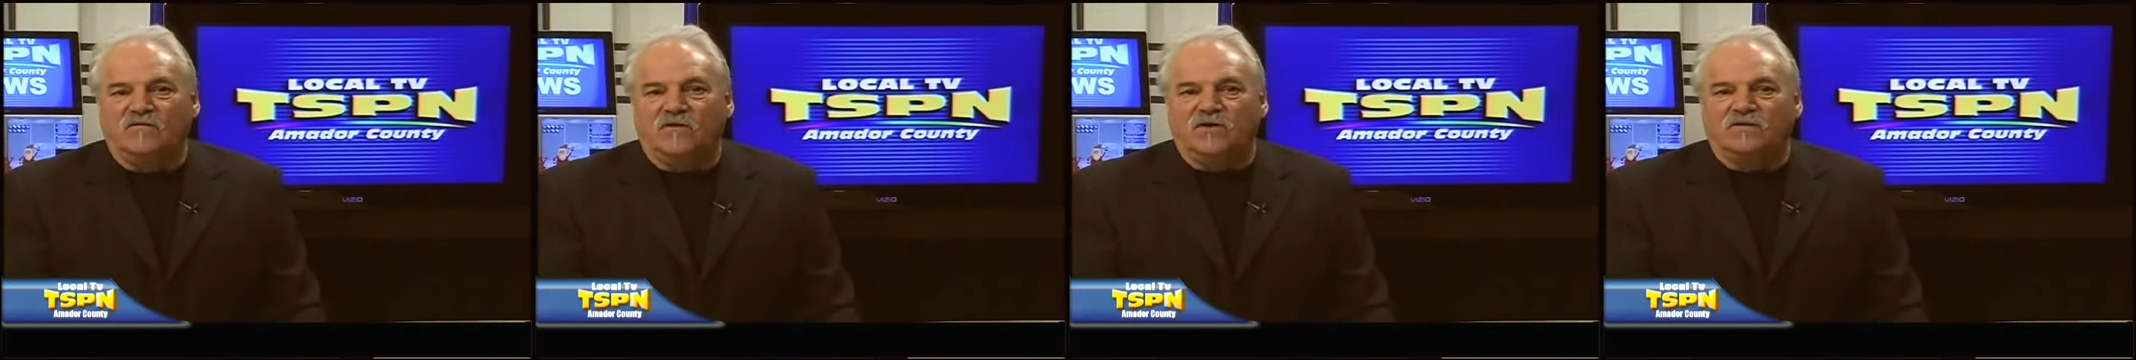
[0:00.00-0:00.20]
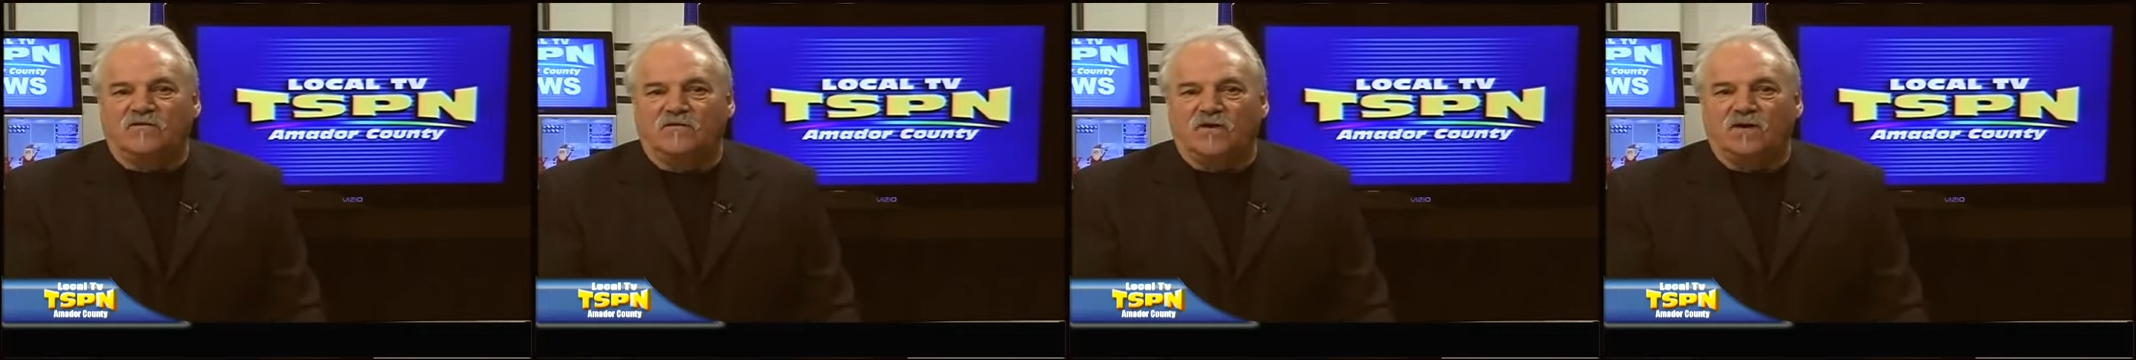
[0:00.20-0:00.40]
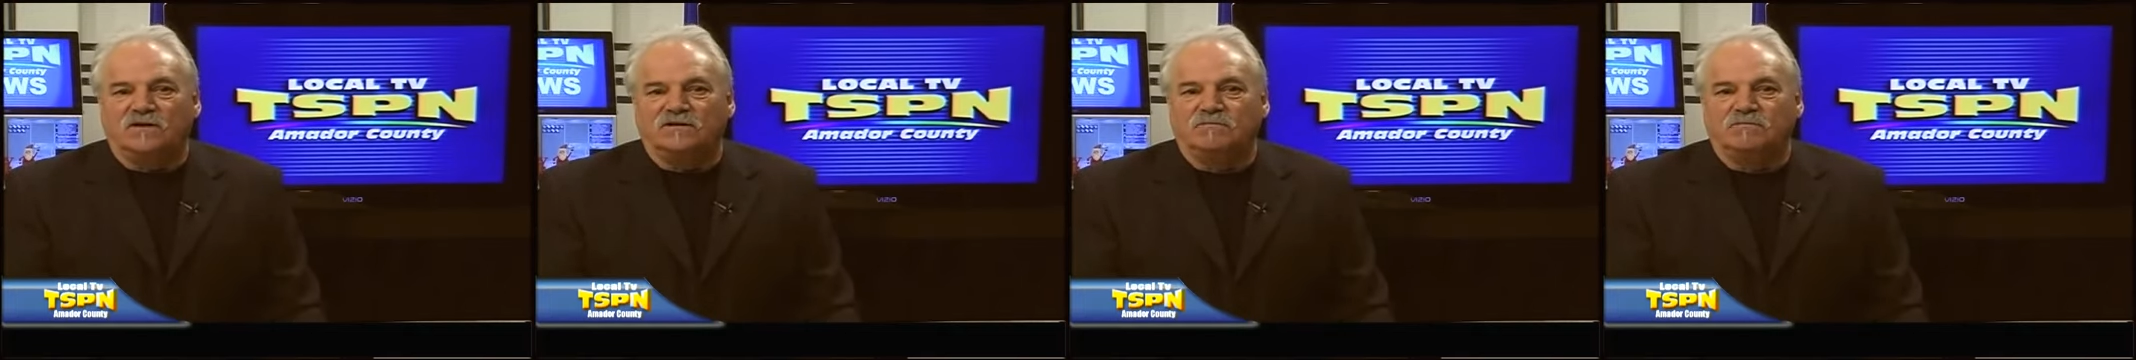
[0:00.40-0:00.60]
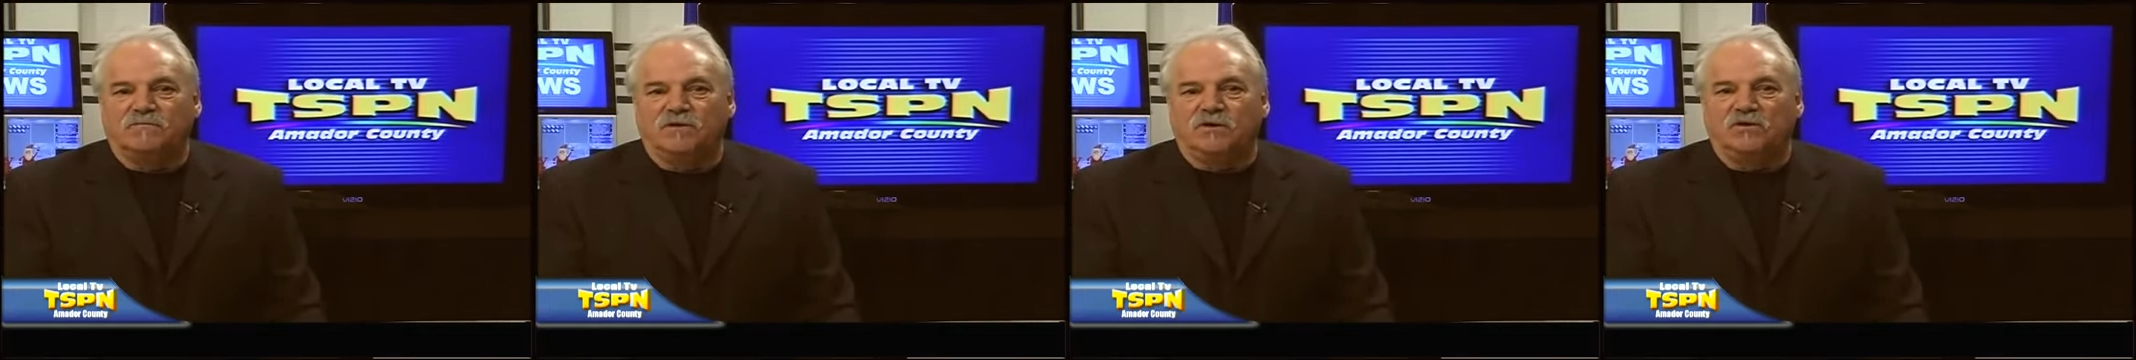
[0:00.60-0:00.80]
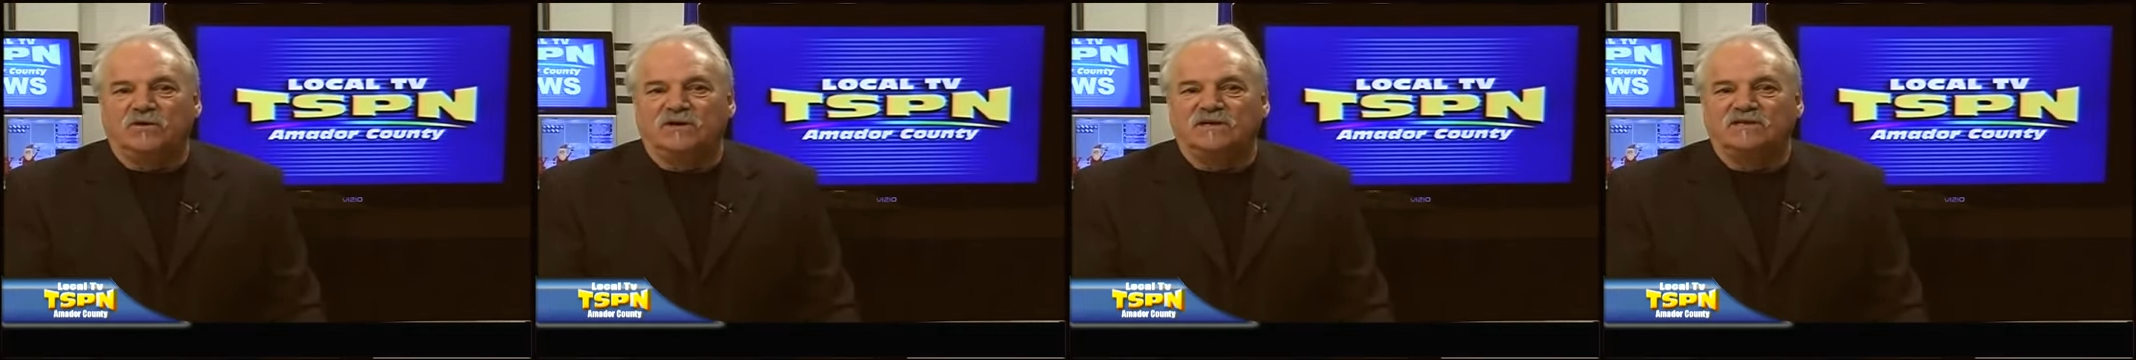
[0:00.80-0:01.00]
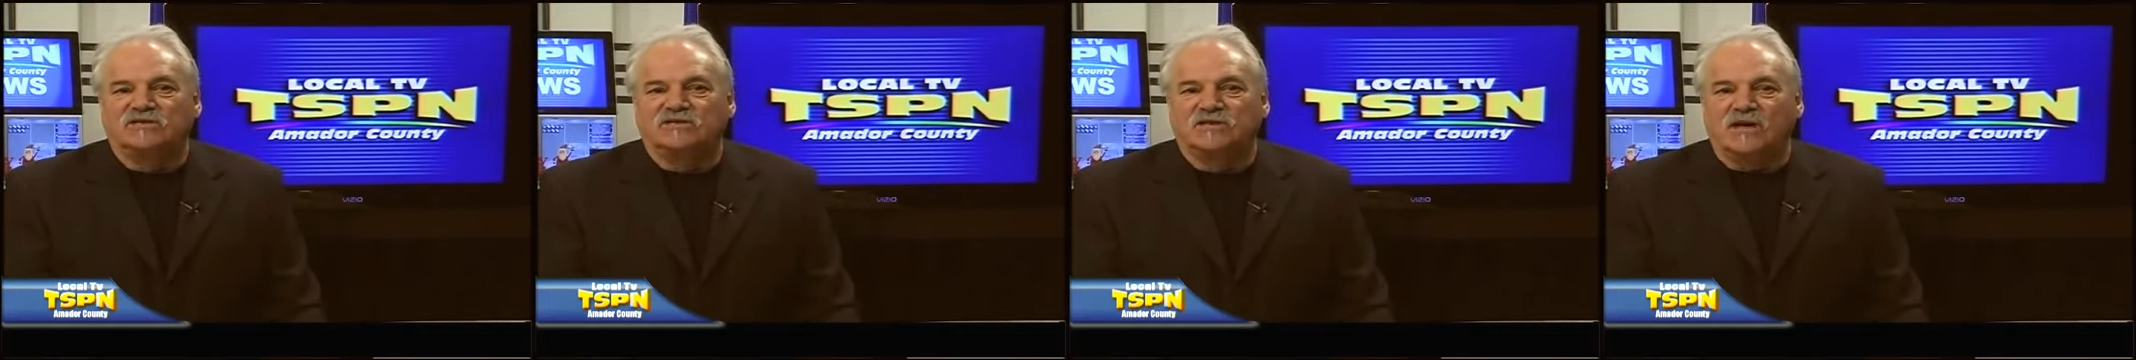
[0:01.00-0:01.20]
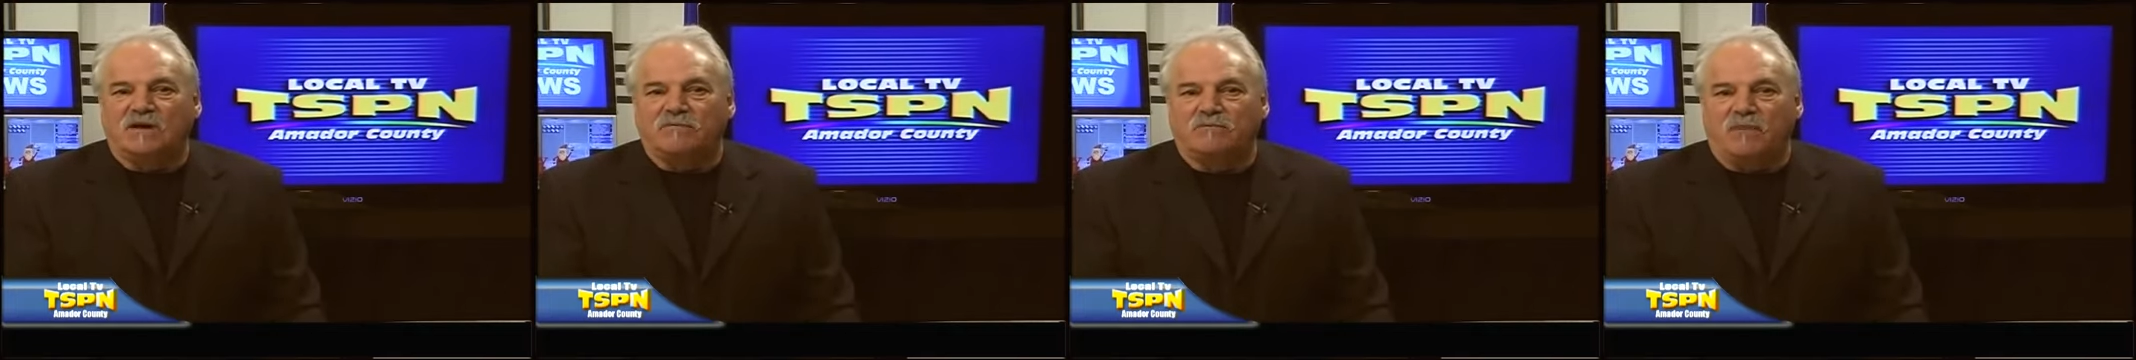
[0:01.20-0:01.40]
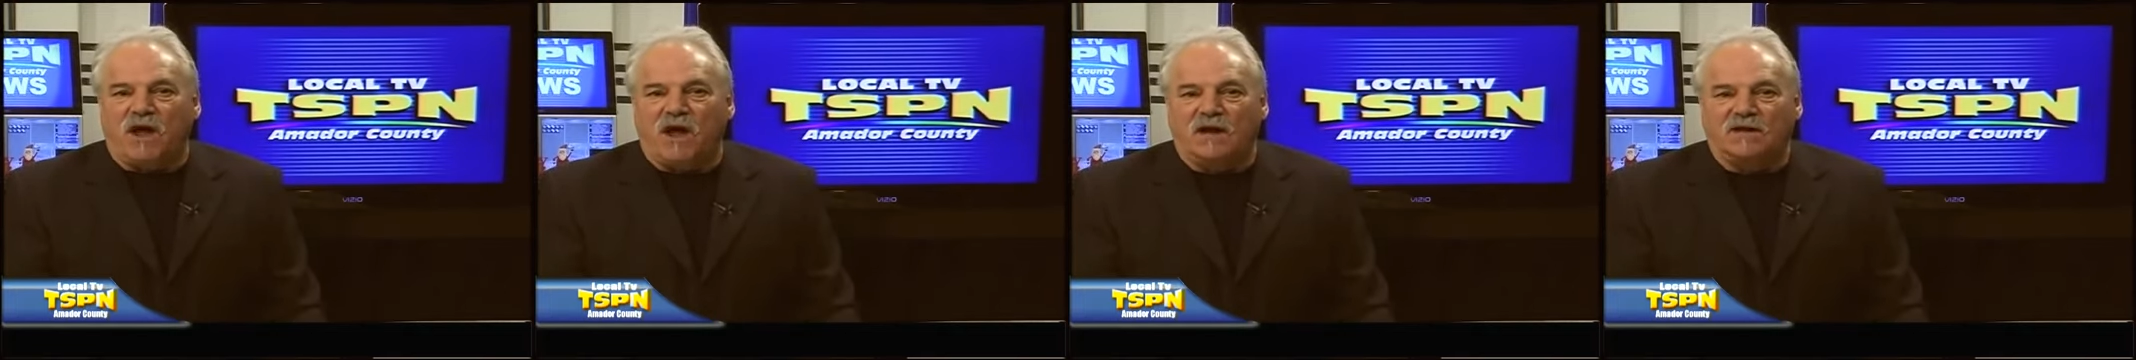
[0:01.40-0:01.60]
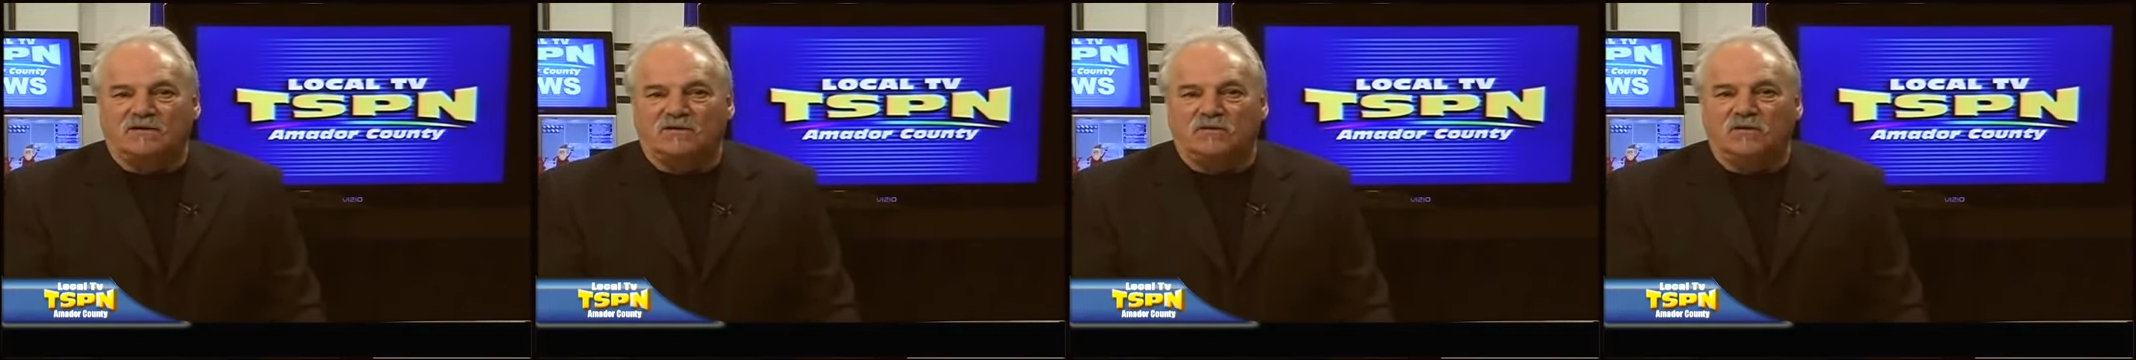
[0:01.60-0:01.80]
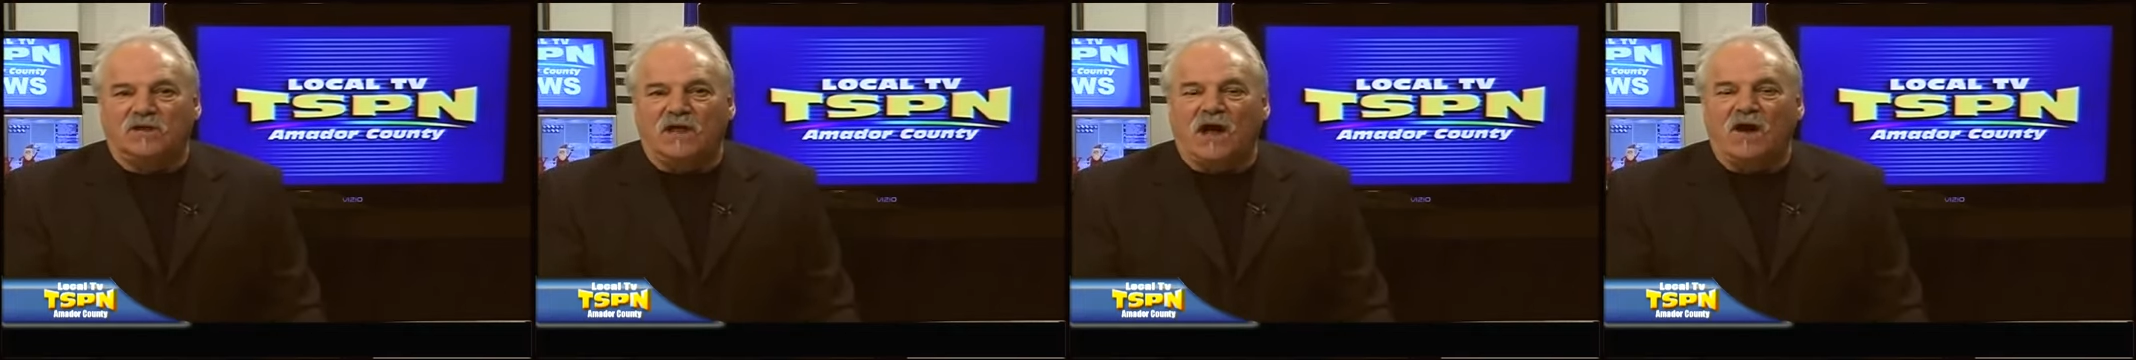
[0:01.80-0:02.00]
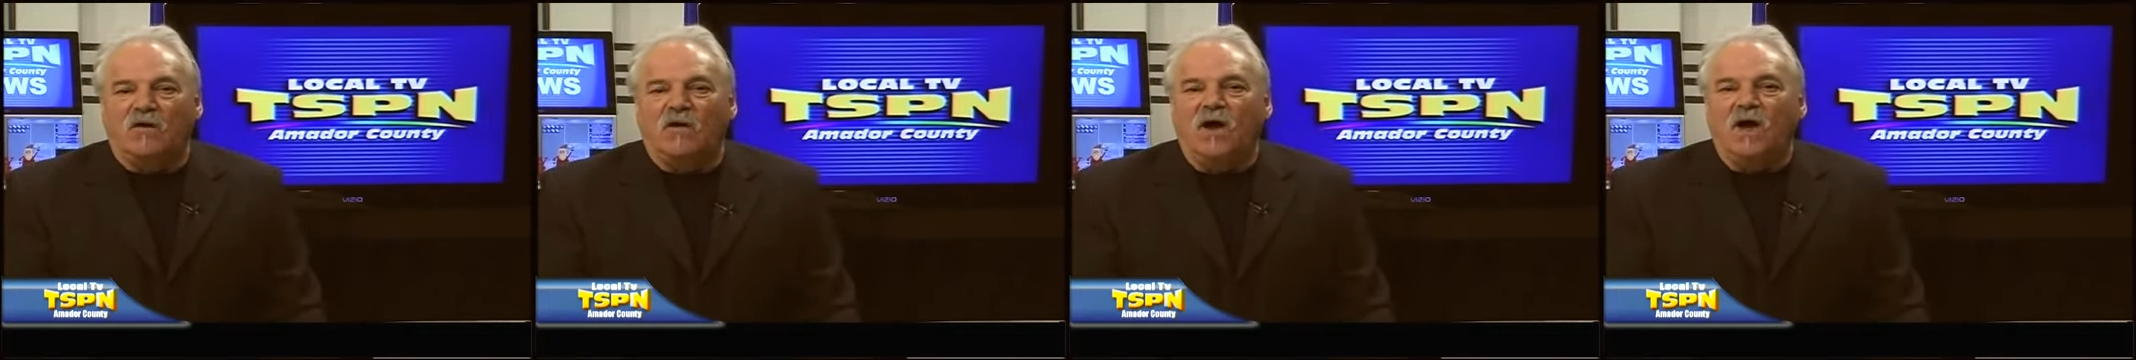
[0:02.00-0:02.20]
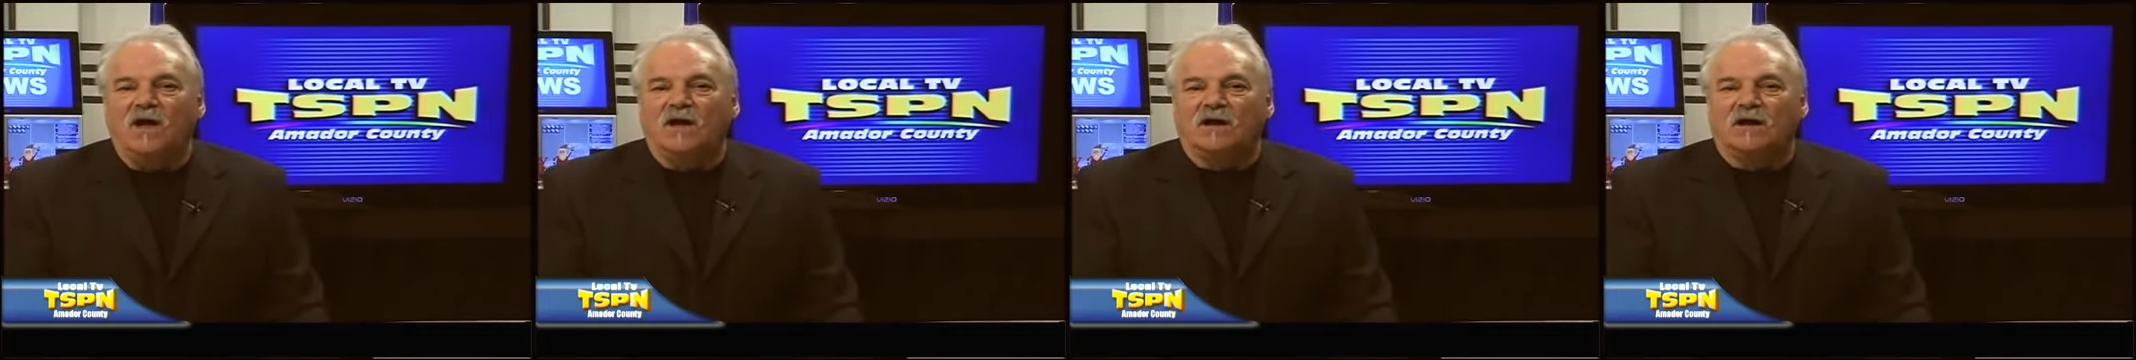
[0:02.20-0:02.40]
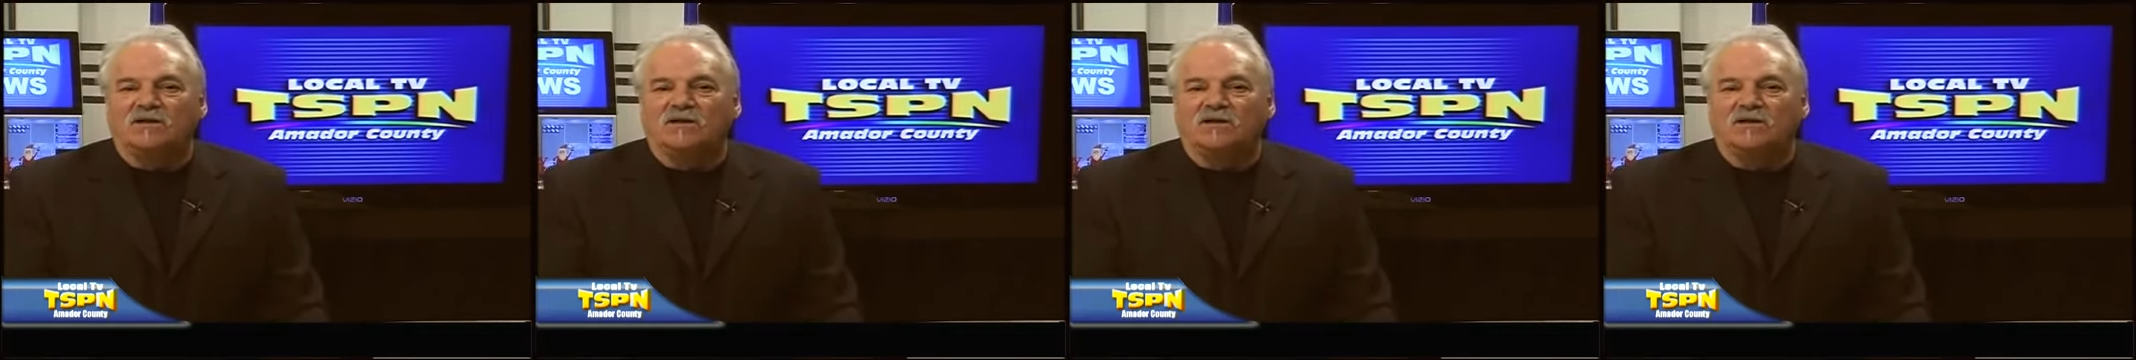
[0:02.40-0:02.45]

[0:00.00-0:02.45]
foot front building setback to allow